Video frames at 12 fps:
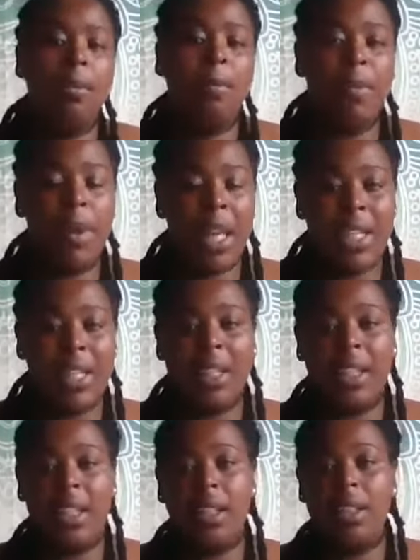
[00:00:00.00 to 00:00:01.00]

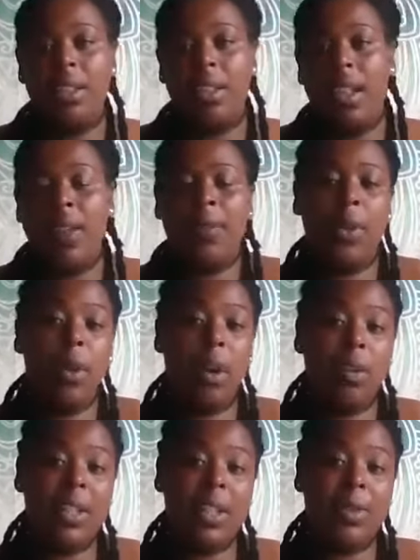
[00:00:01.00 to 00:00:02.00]
Mainly, if you
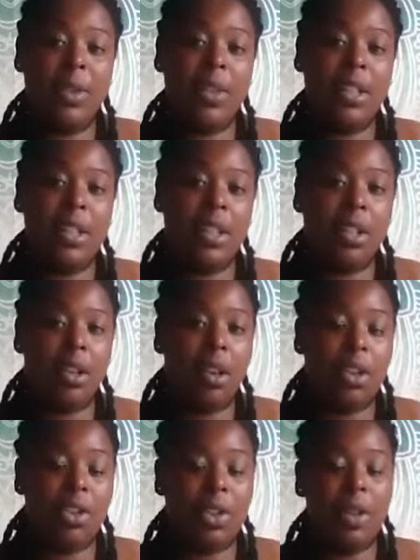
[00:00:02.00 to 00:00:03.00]
are experiencing the
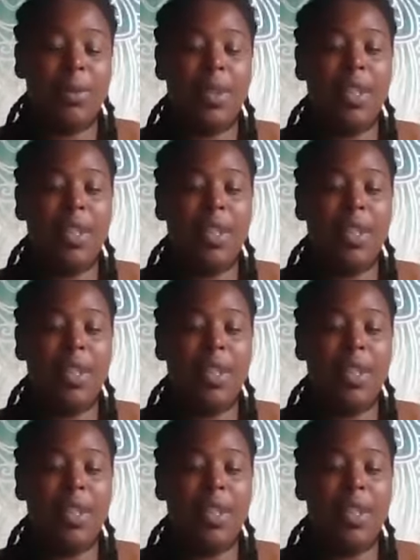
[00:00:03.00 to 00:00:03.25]
dark dreams,